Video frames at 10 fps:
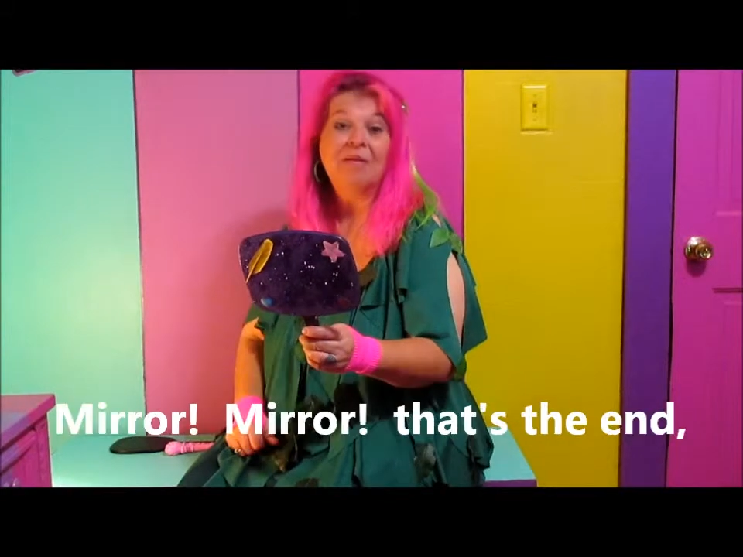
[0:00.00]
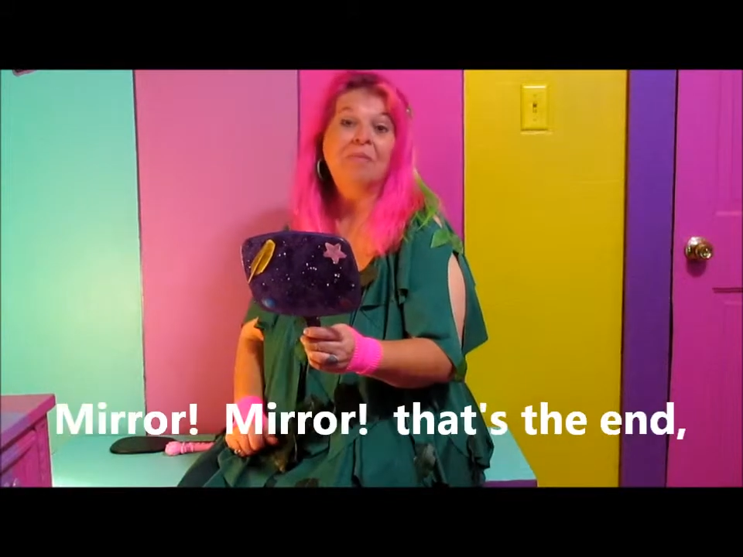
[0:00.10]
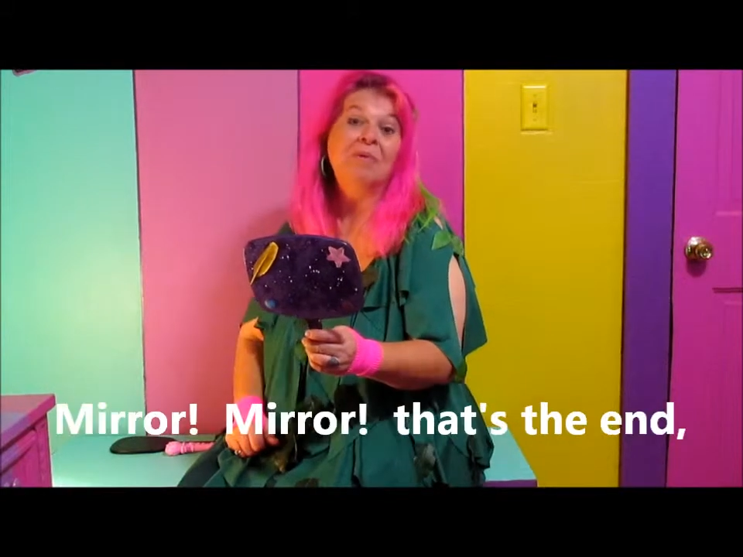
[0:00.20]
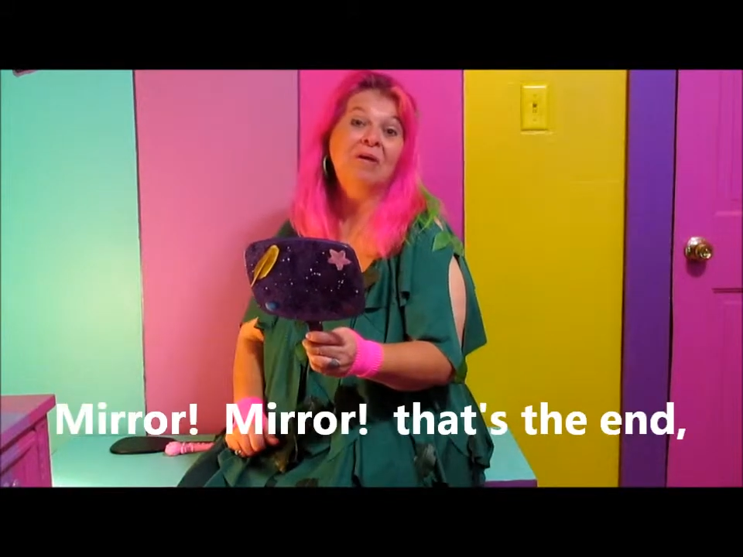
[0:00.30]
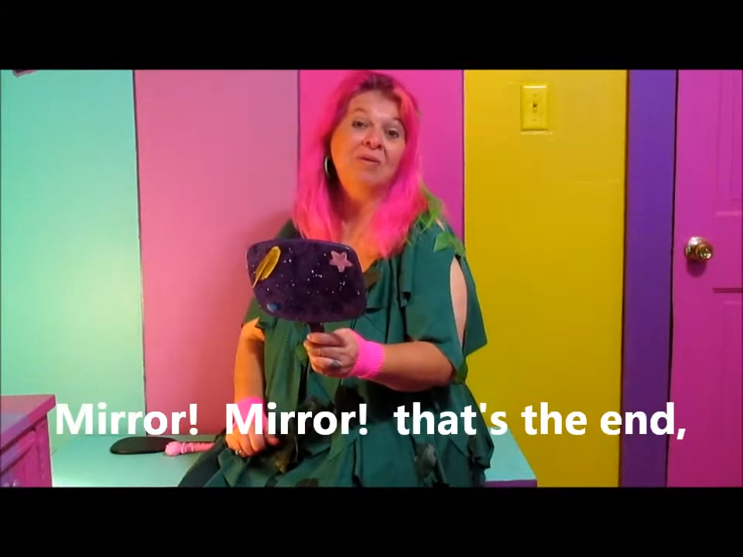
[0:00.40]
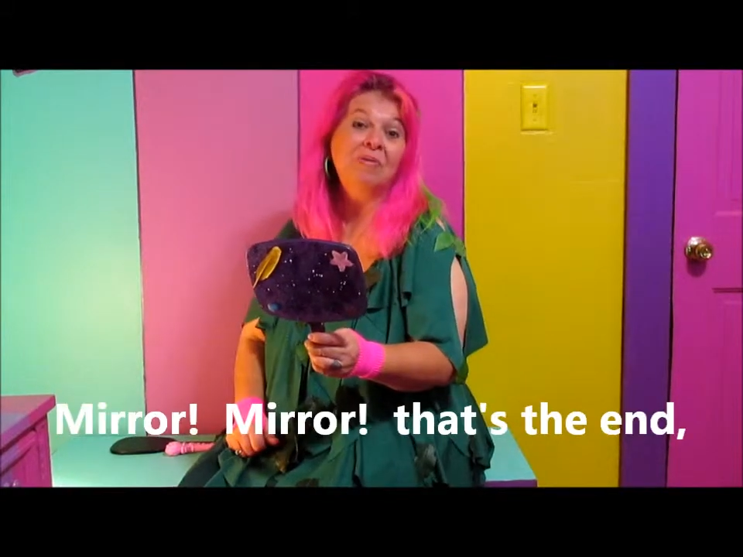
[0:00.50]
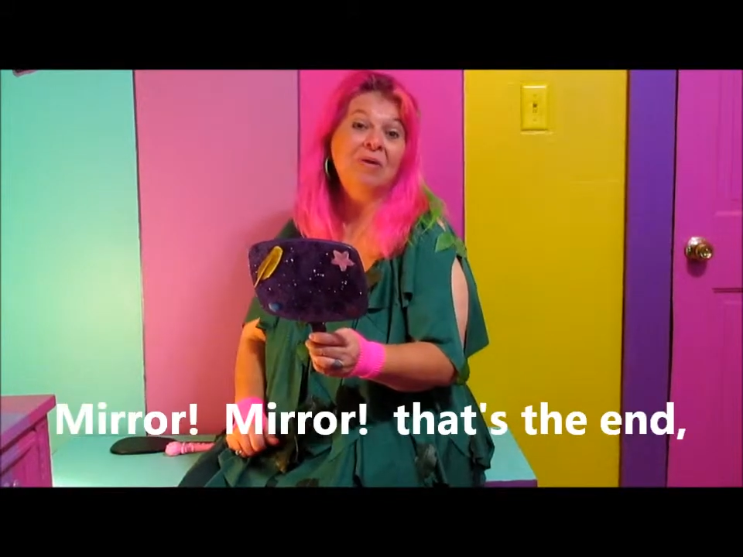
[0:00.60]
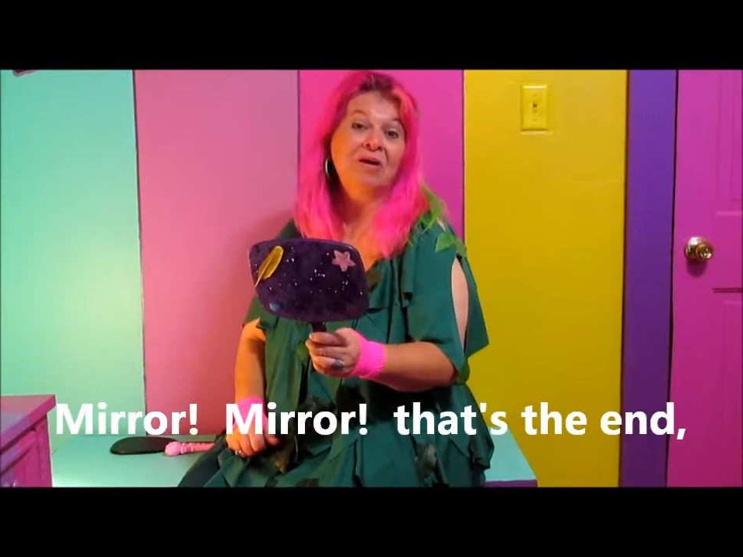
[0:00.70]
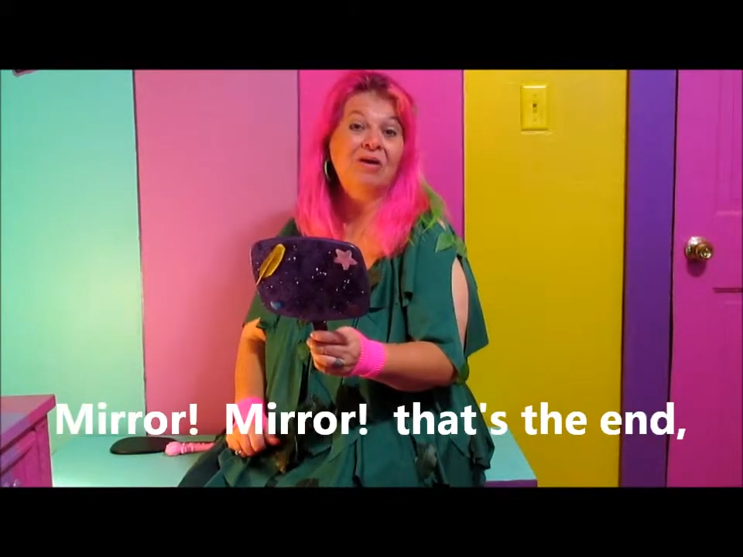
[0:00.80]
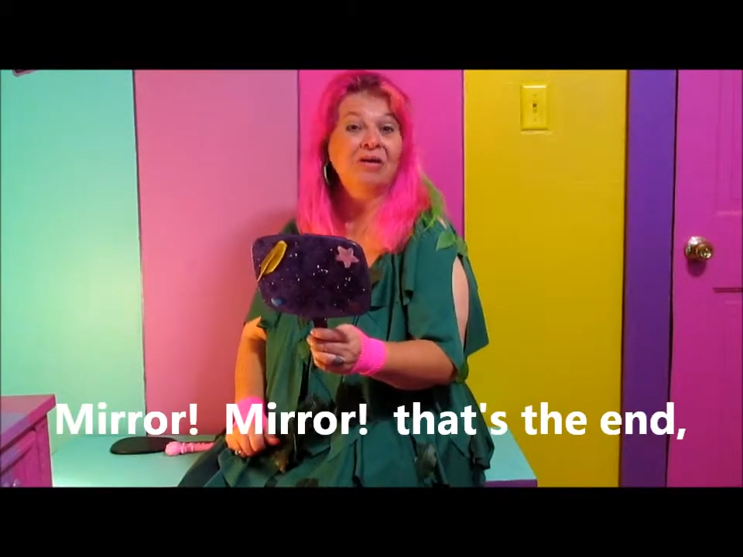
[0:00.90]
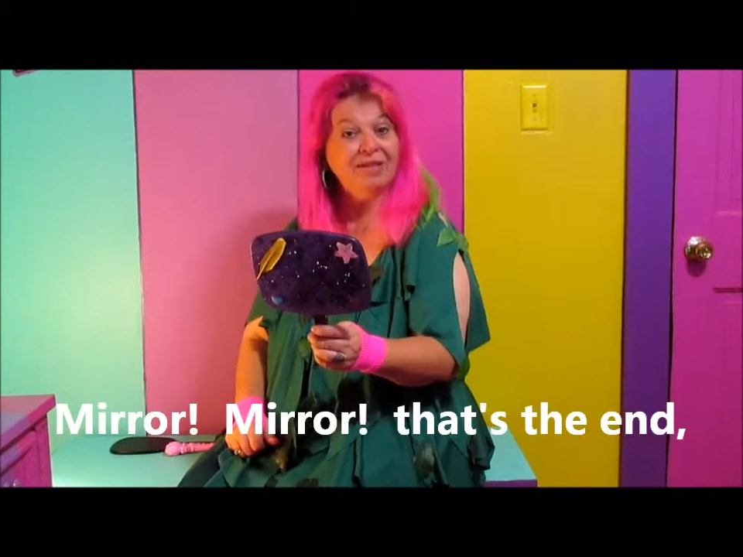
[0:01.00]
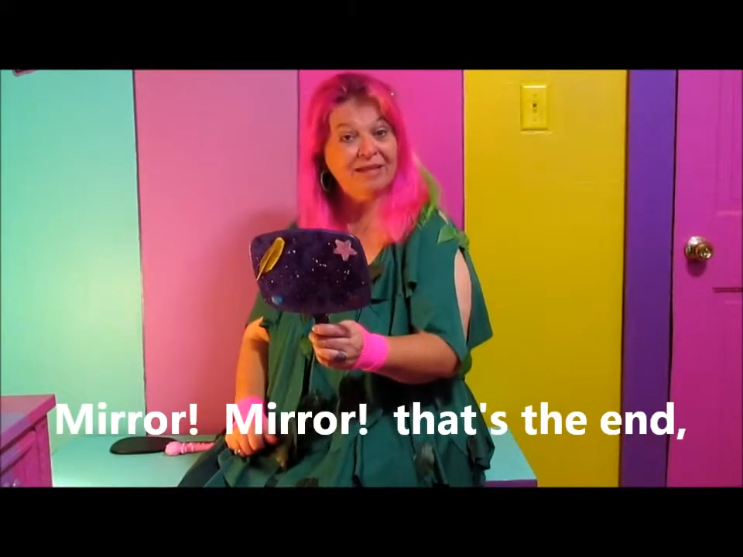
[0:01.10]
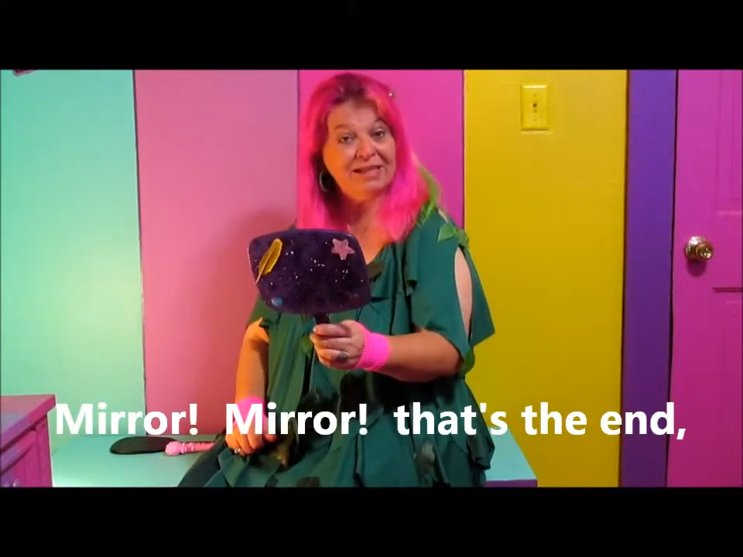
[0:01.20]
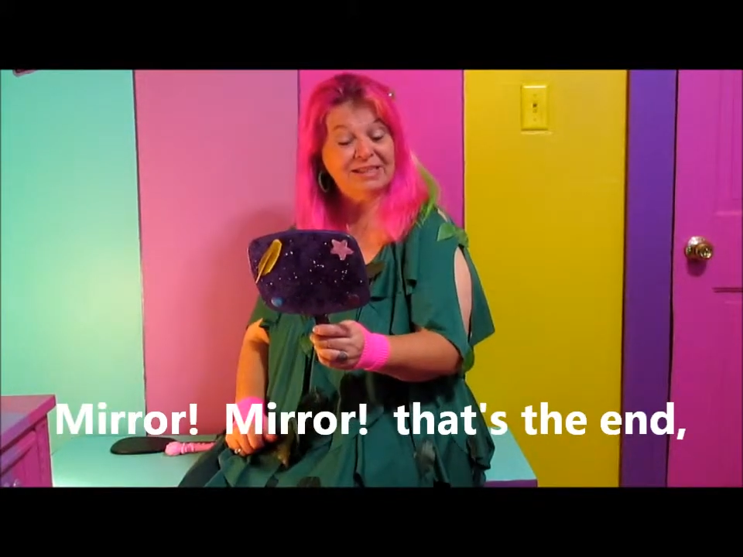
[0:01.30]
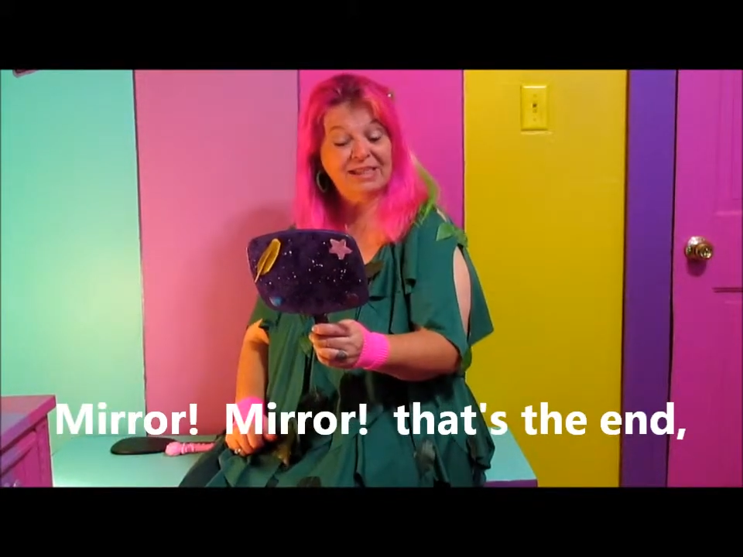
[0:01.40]
Mirror, mirror,
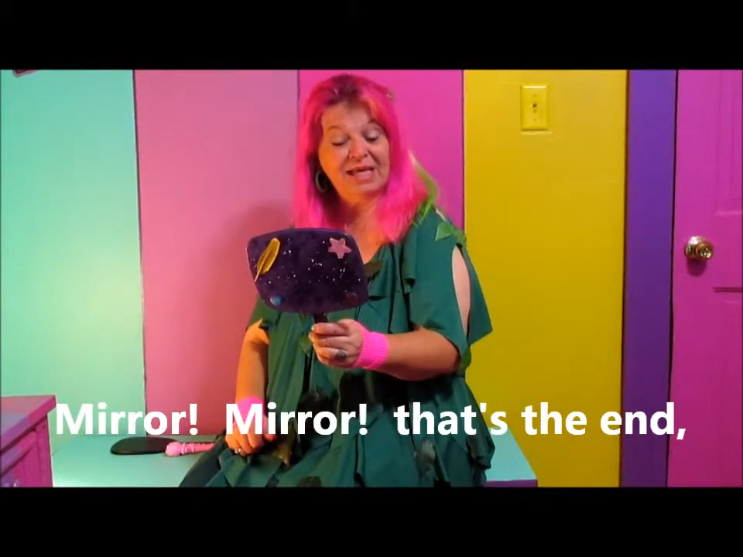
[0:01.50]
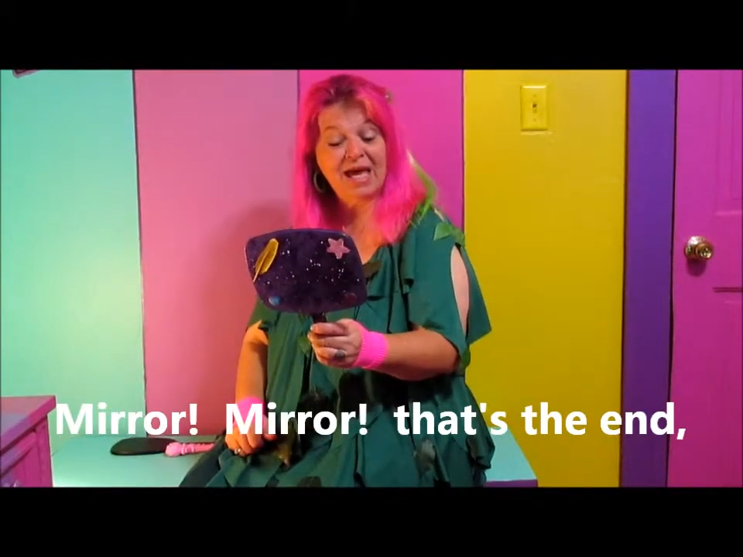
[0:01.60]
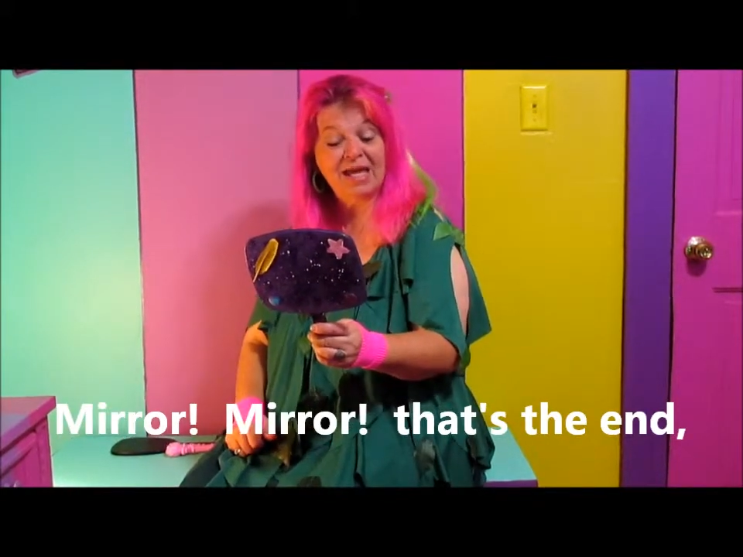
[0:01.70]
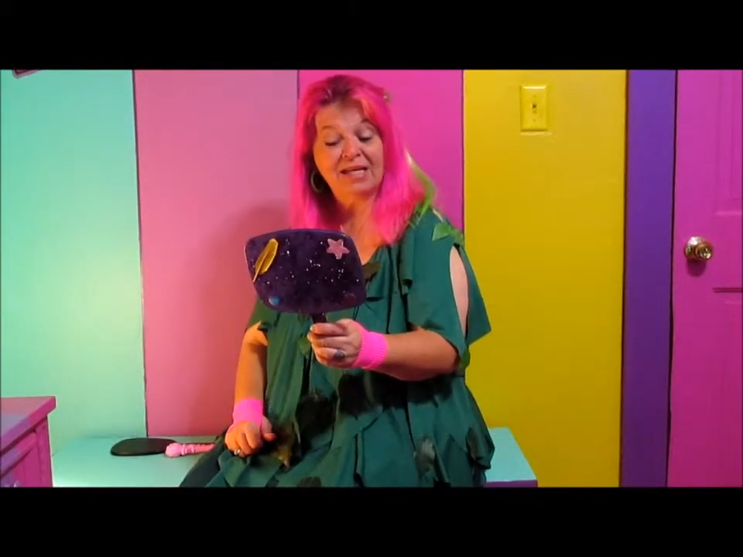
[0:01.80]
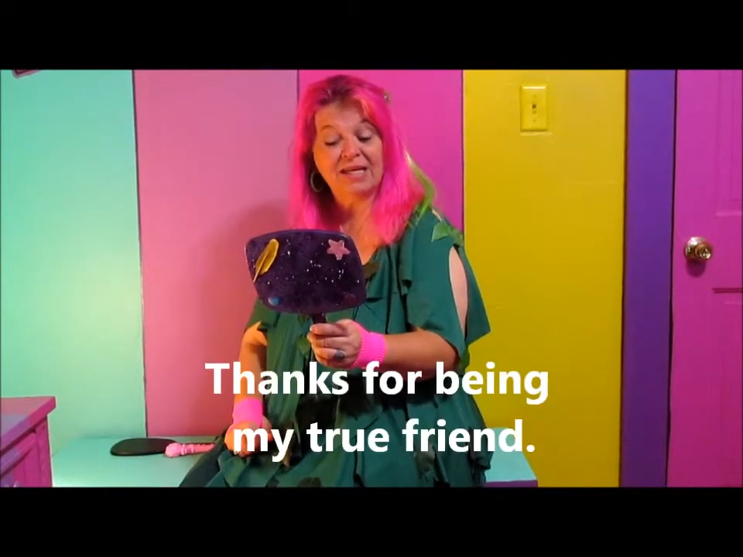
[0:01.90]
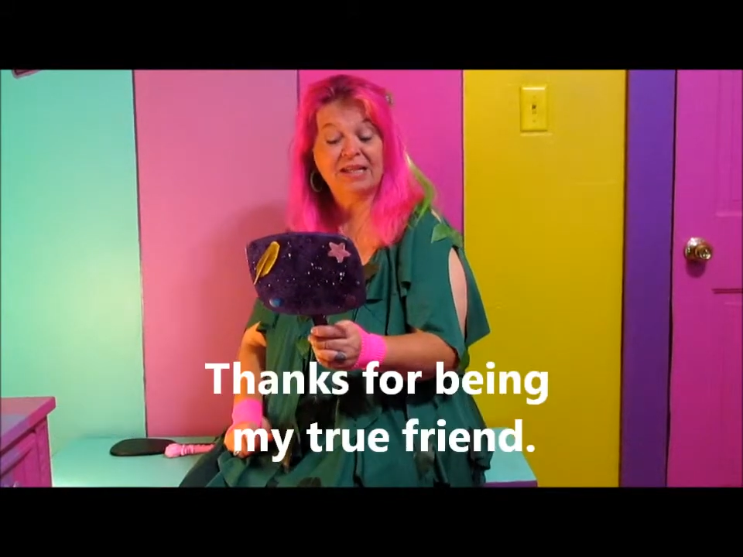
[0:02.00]
that's the end.